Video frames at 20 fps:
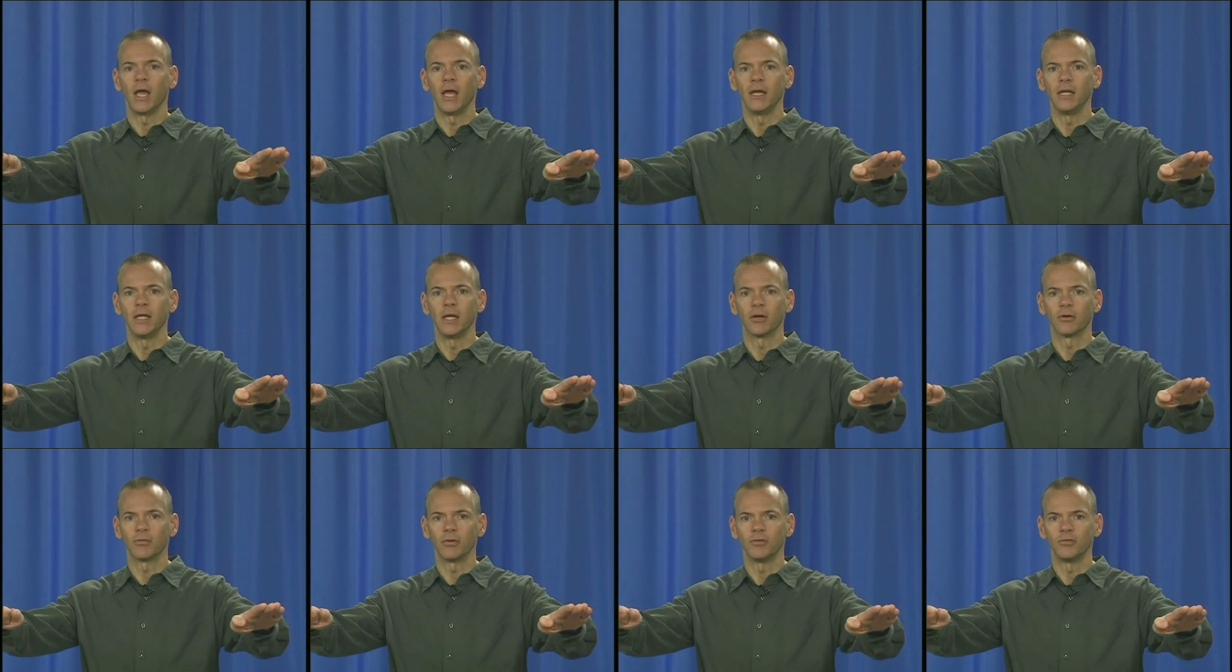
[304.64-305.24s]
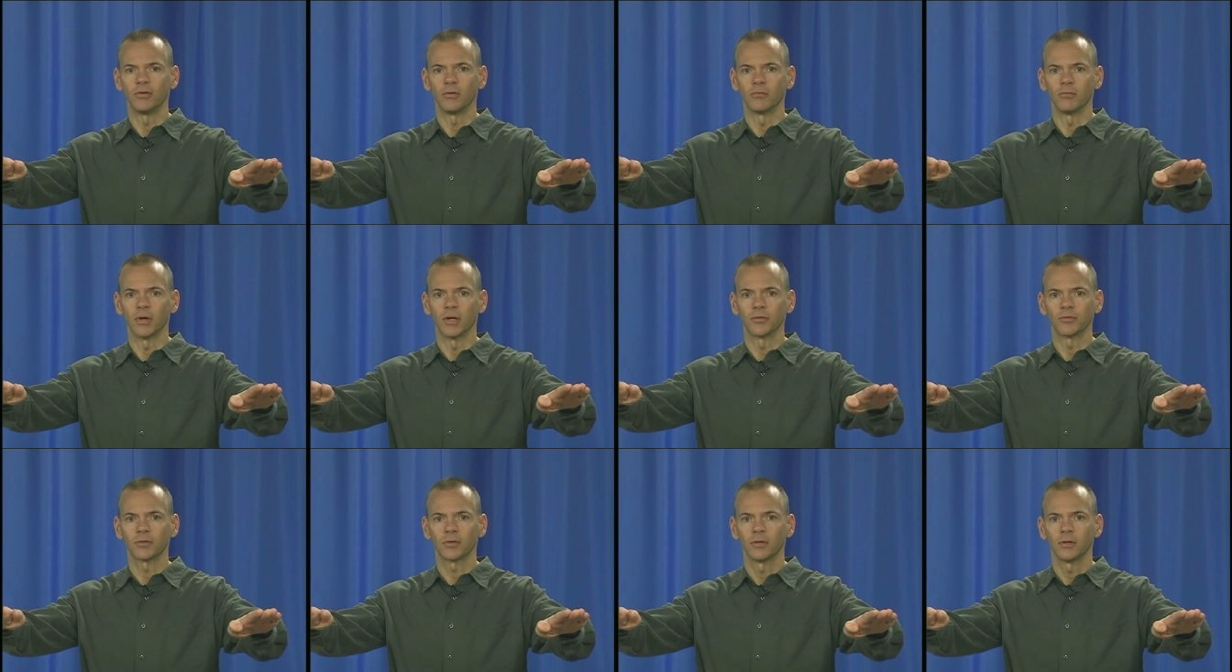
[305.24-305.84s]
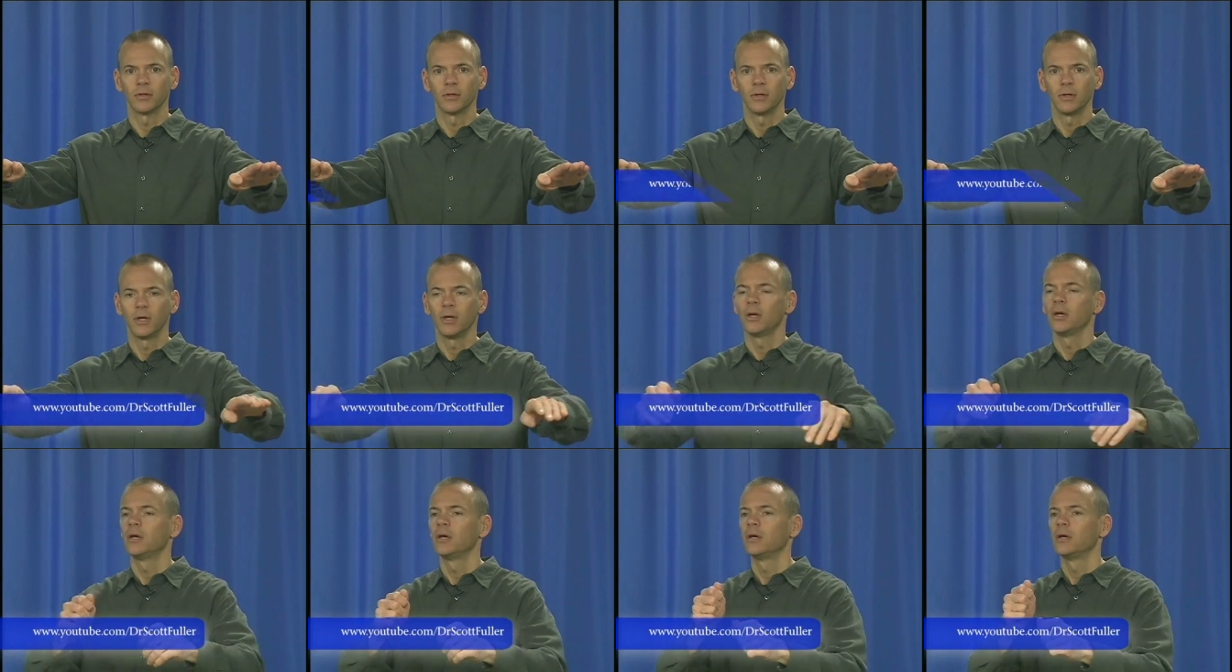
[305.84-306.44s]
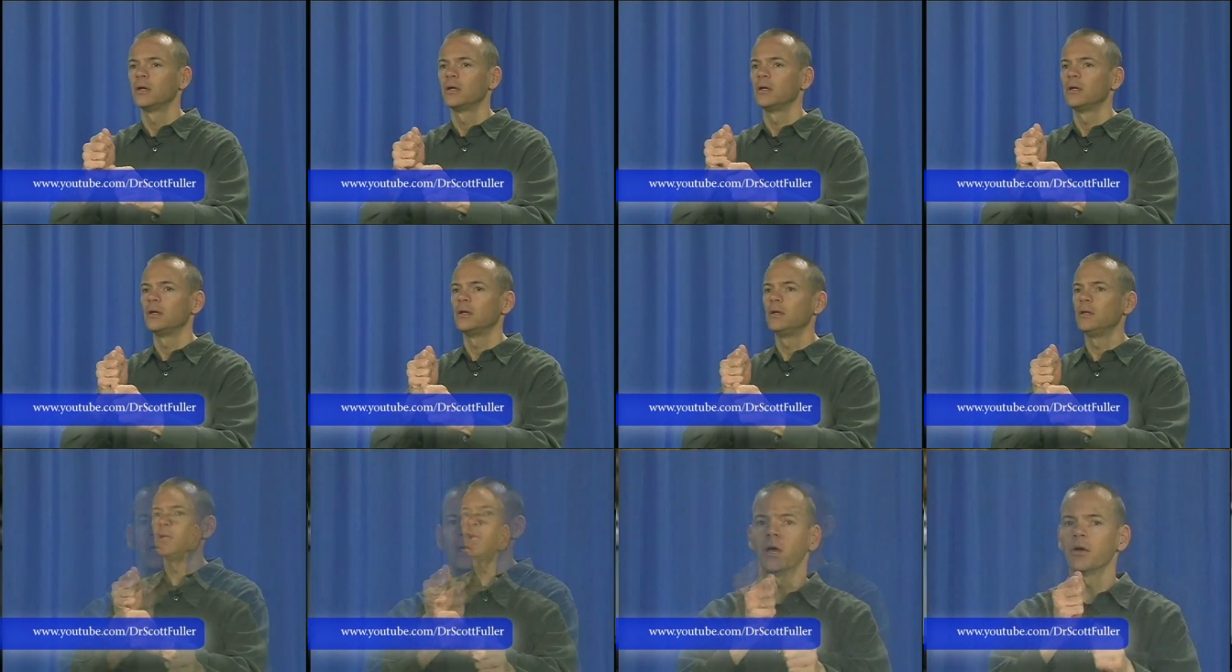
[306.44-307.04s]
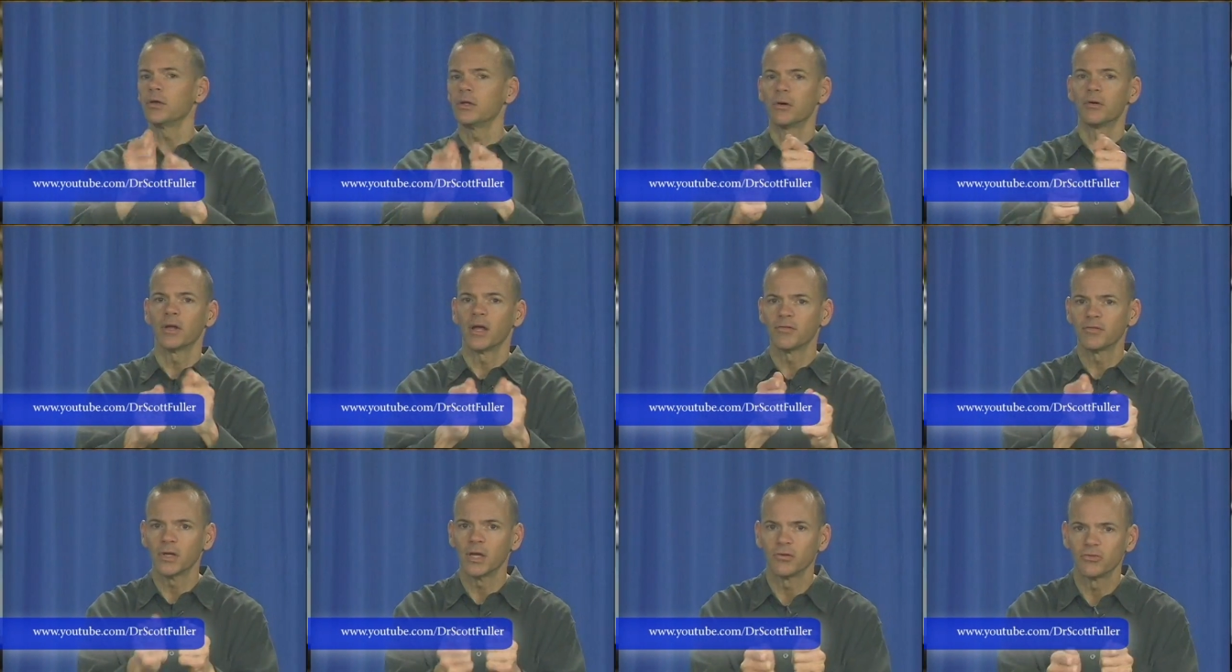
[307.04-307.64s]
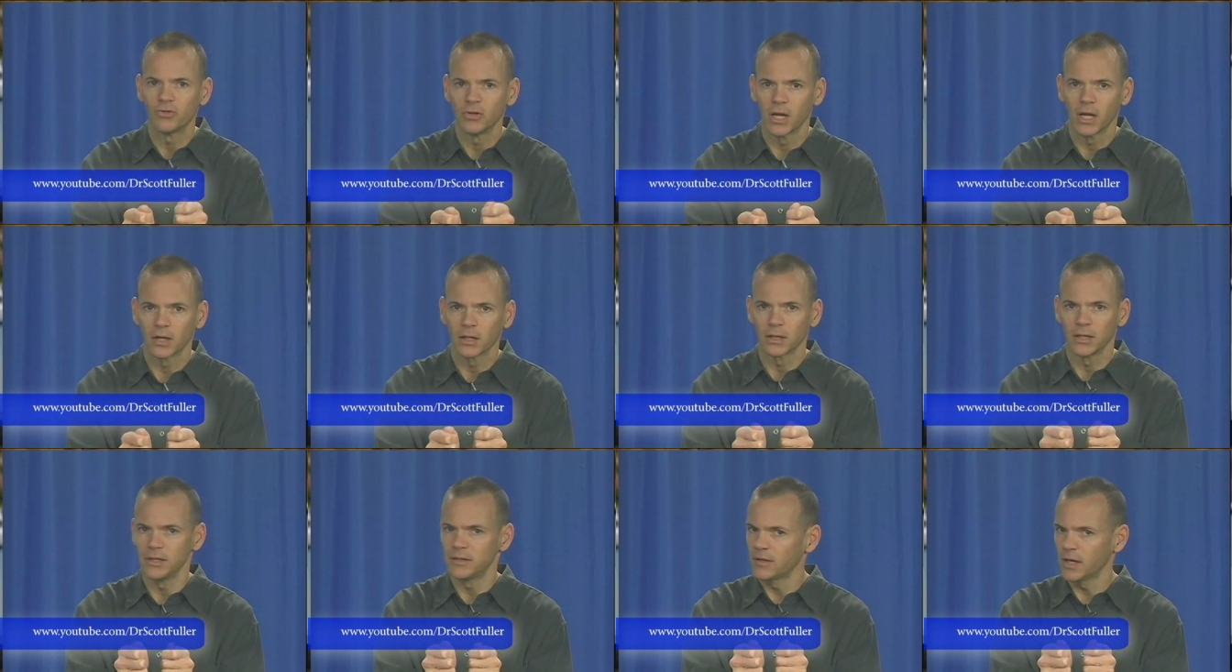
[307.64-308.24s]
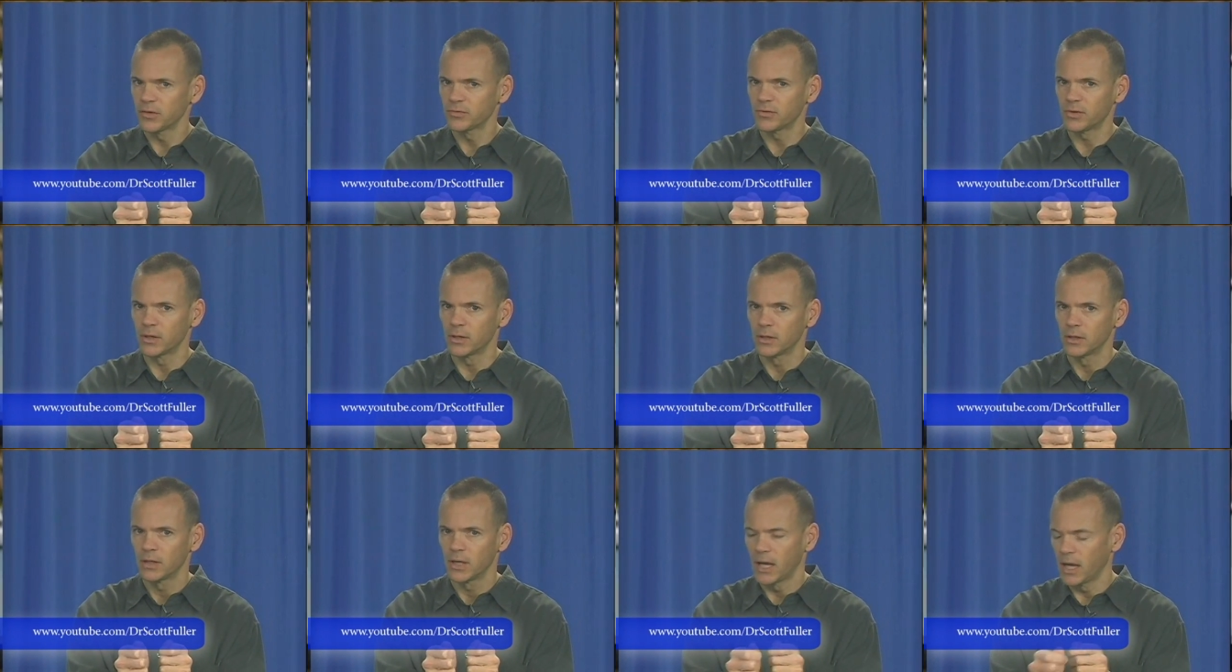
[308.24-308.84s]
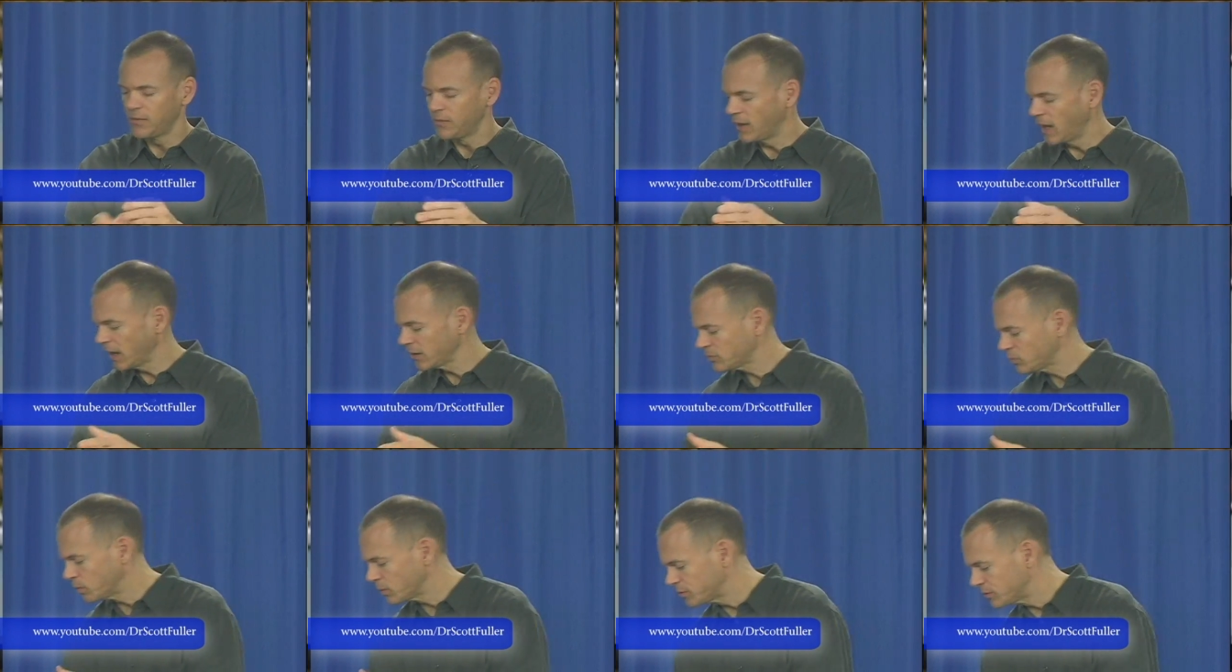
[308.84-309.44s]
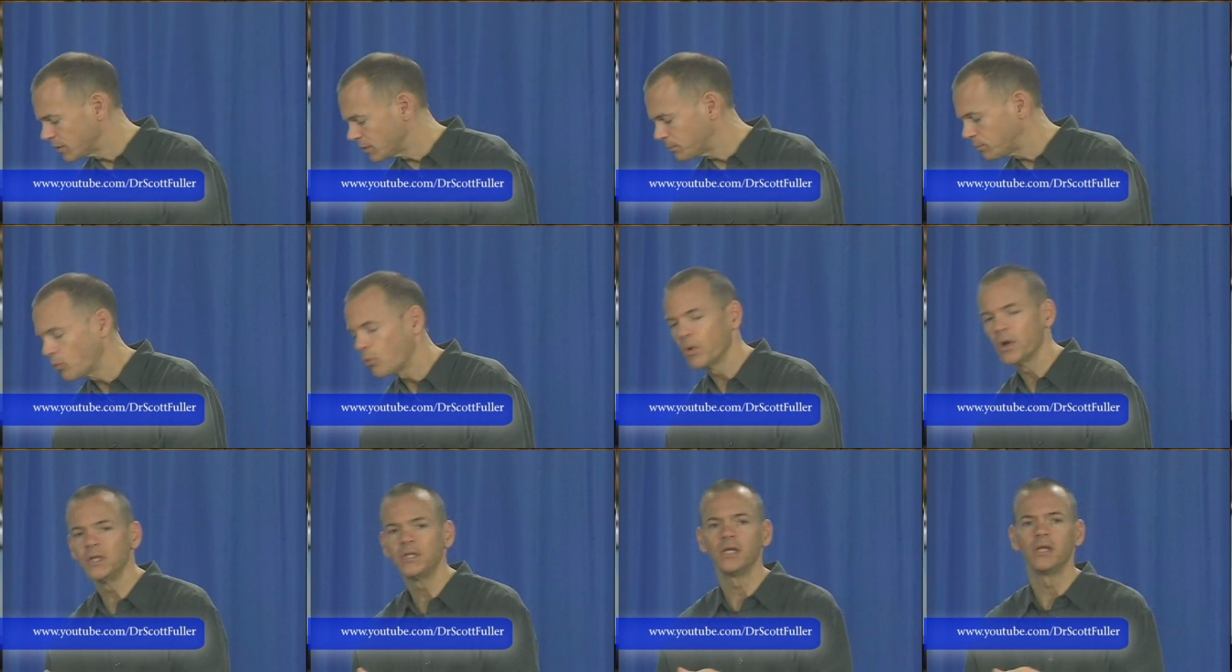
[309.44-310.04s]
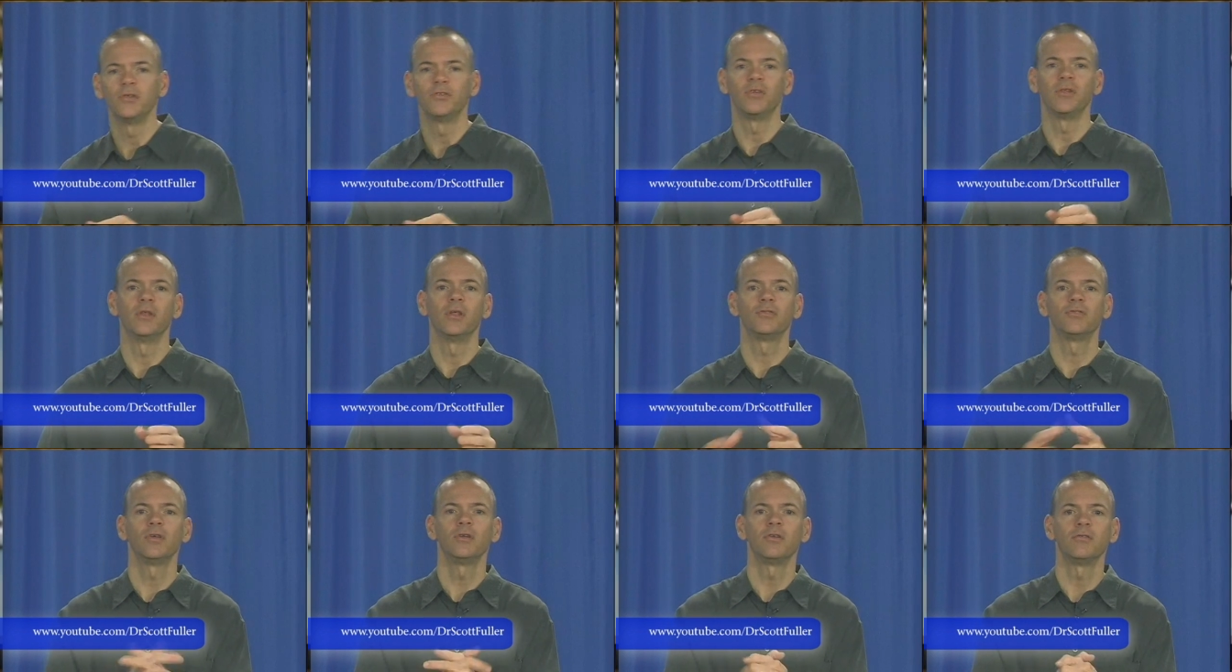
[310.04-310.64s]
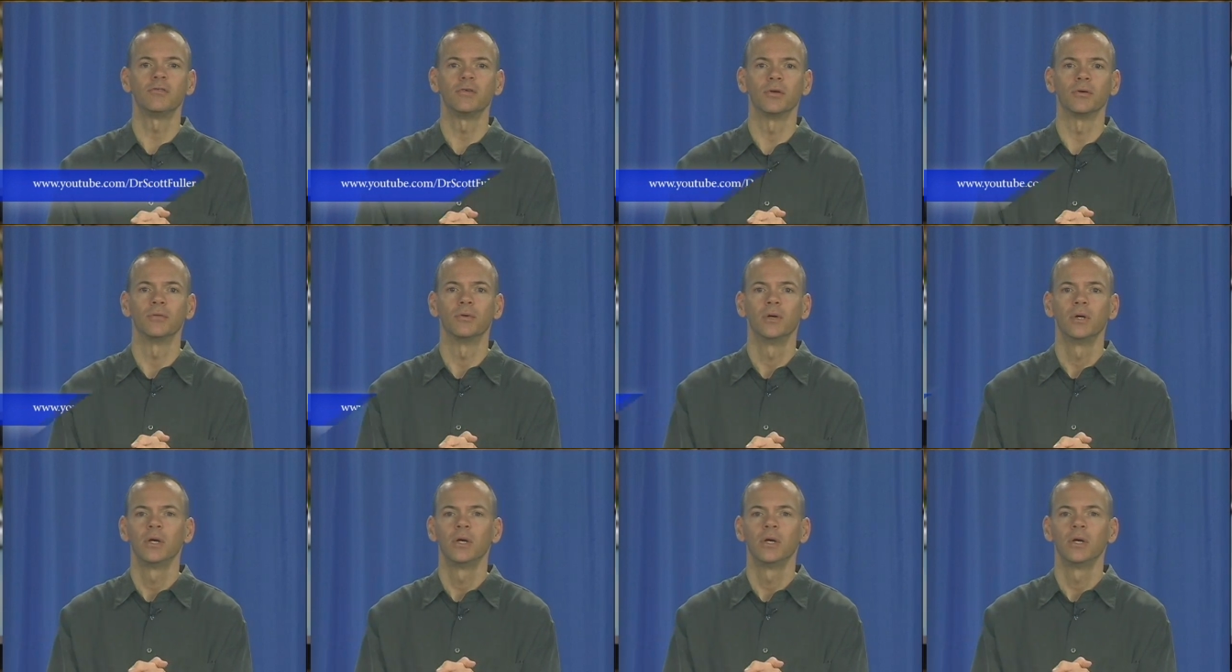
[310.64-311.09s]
any increase in risk. Now you don't have to get genetically tested, and that's what their point is in this interview.